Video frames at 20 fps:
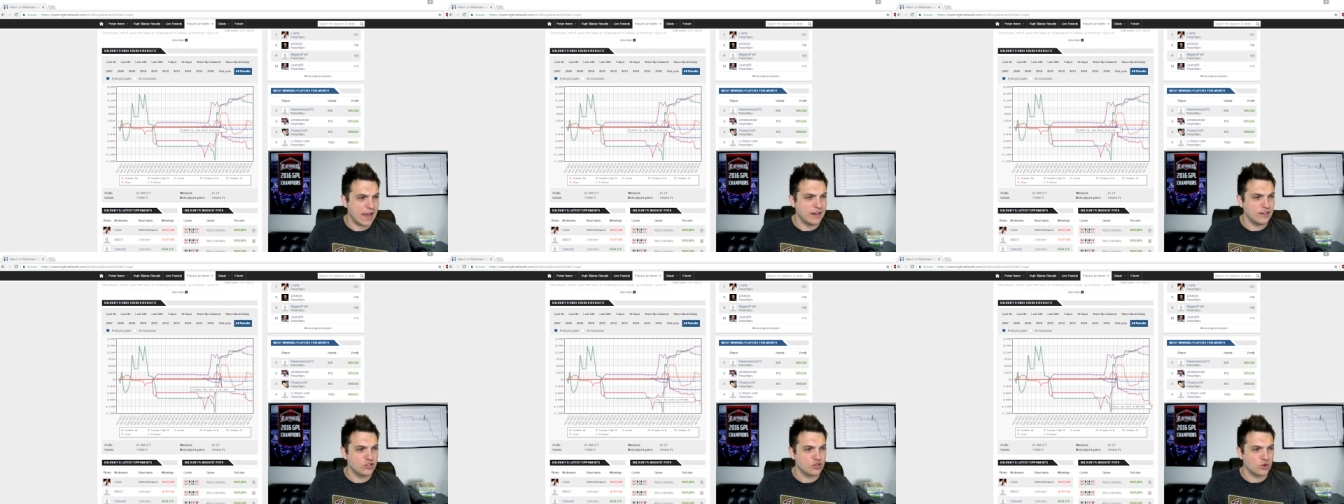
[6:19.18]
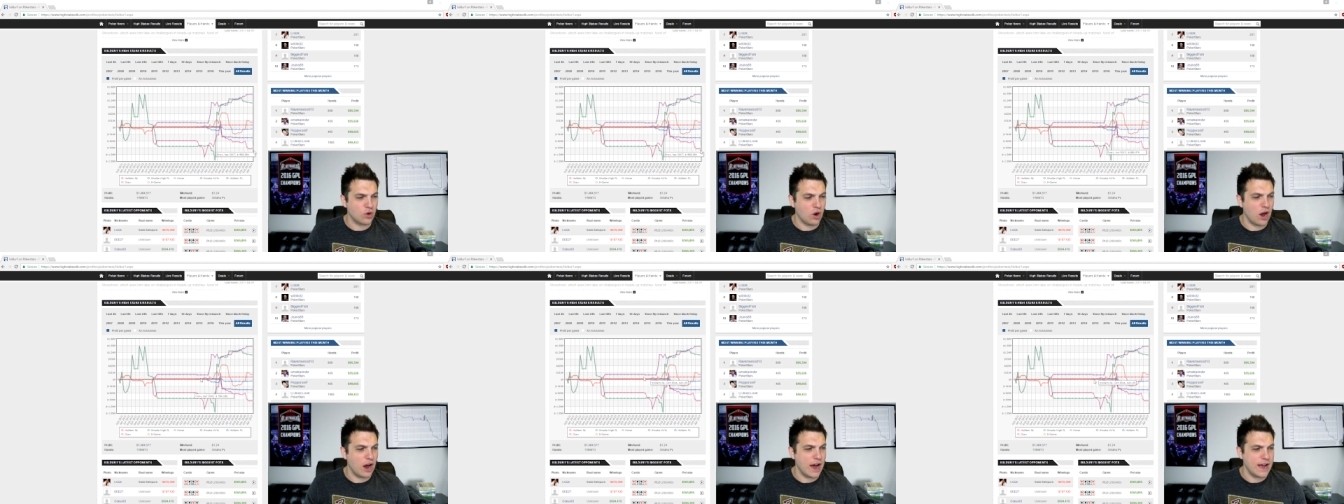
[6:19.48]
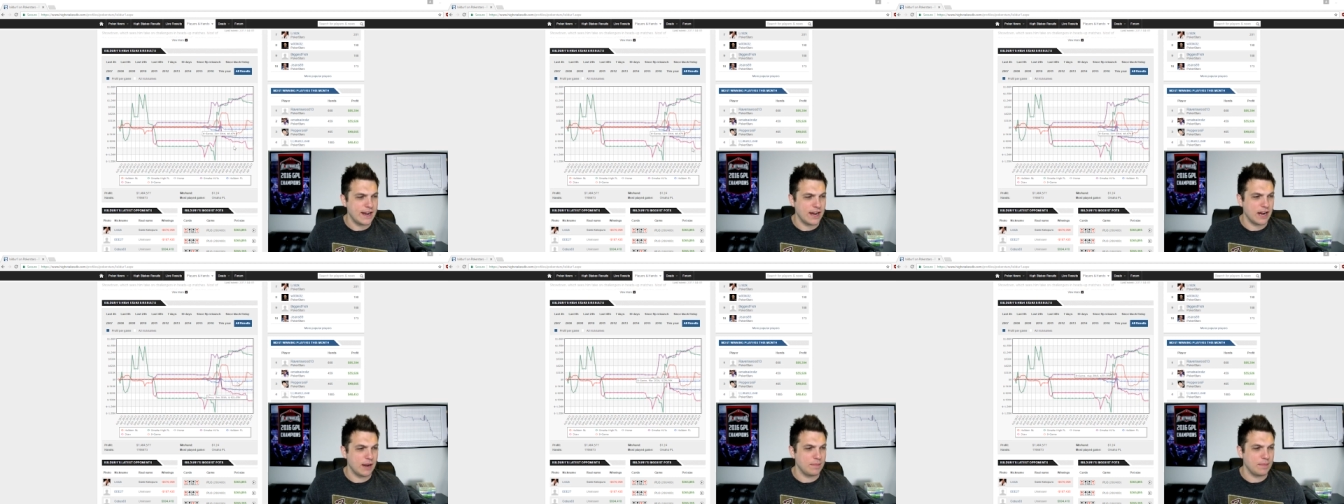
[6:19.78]
draw
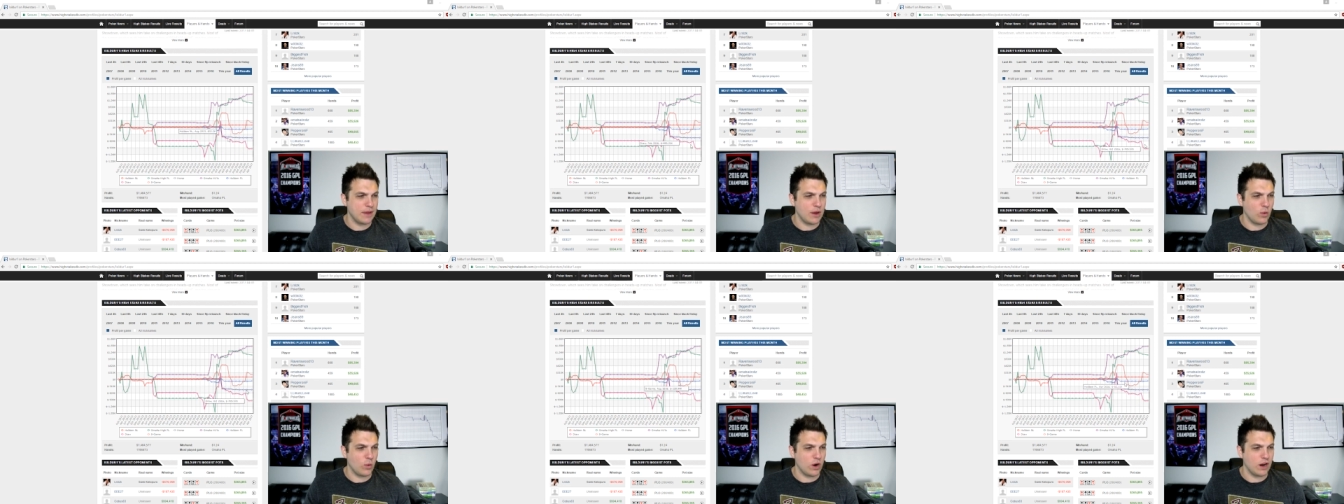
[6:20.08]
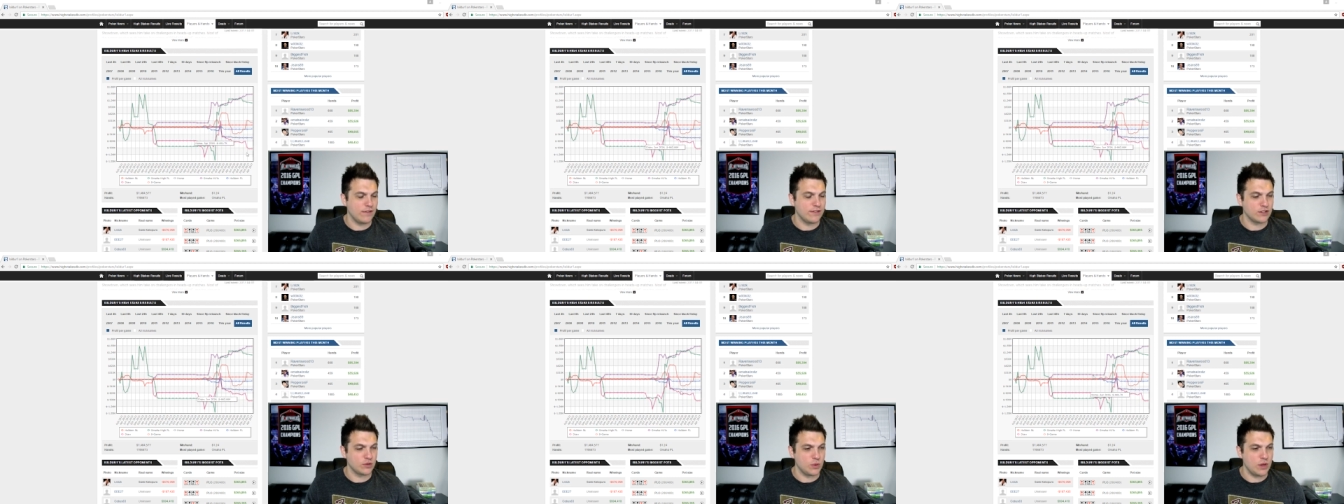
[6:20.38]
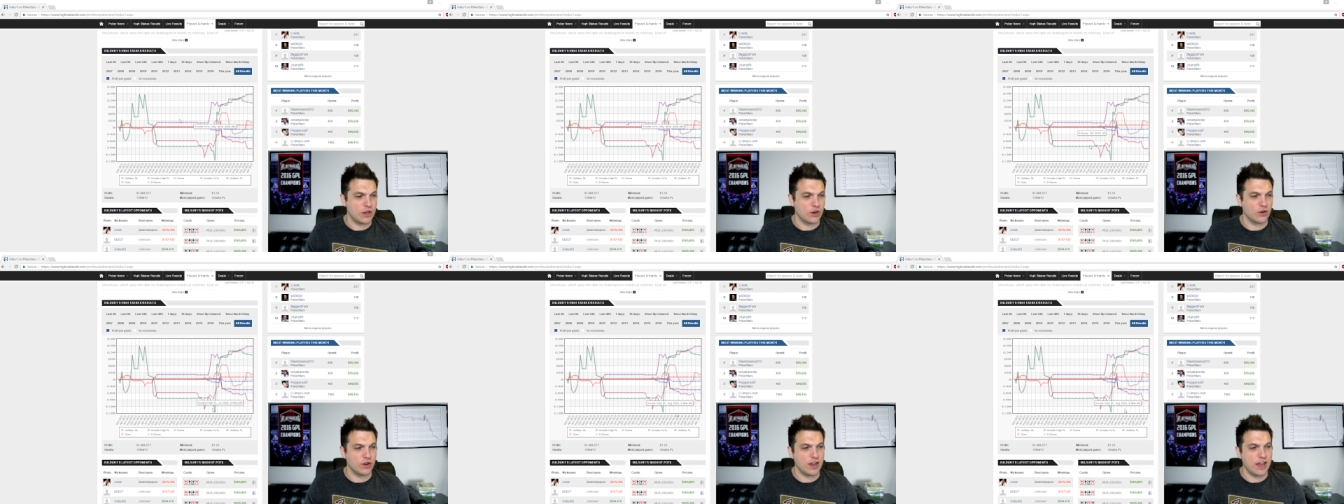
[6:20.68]
ended up being one of his
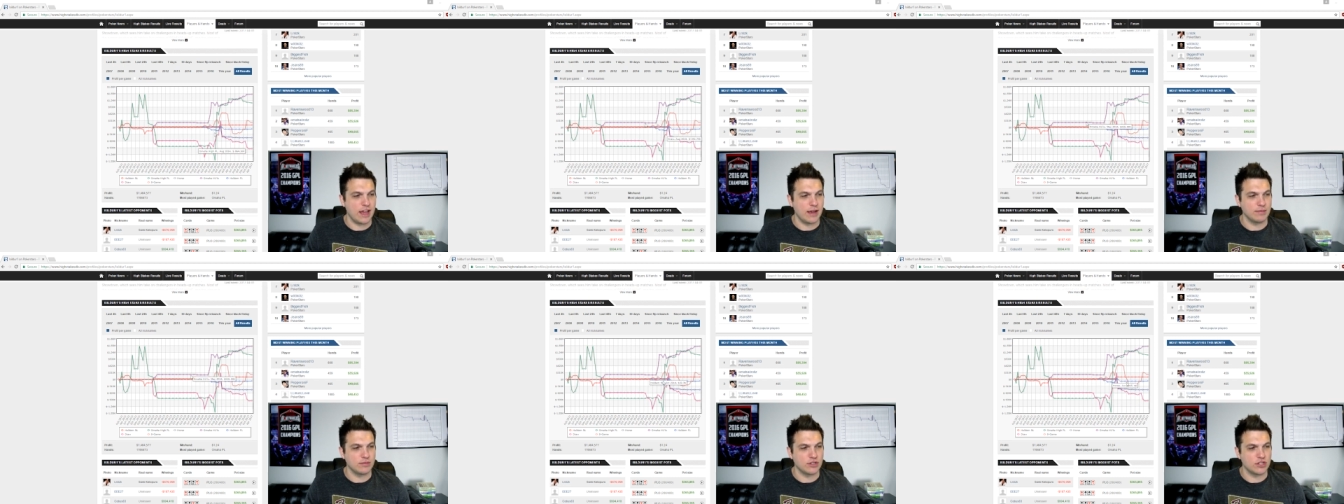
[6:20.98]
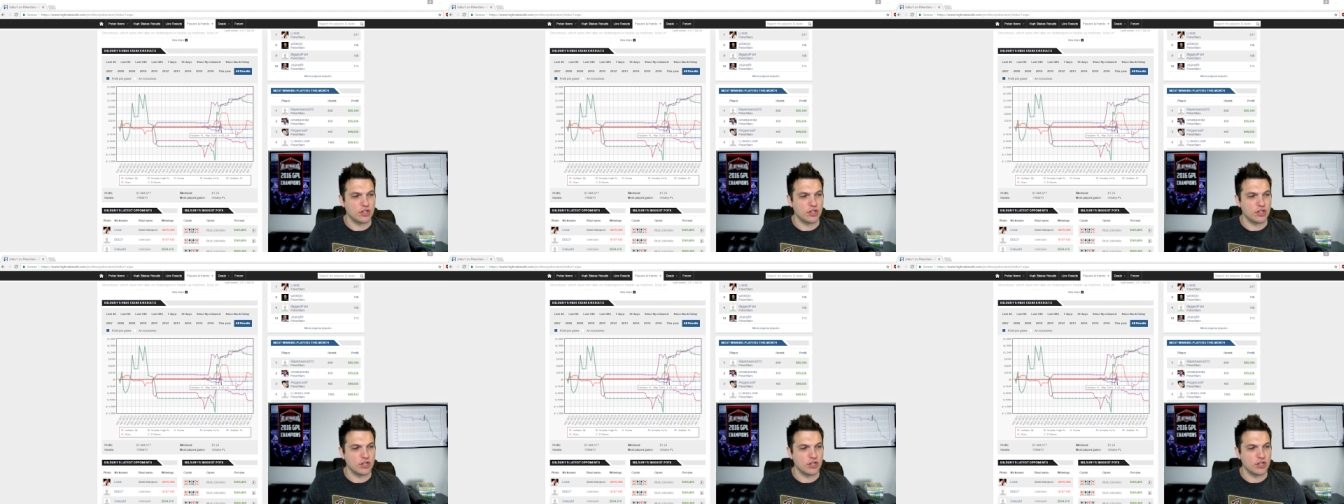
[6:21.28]
weaker games.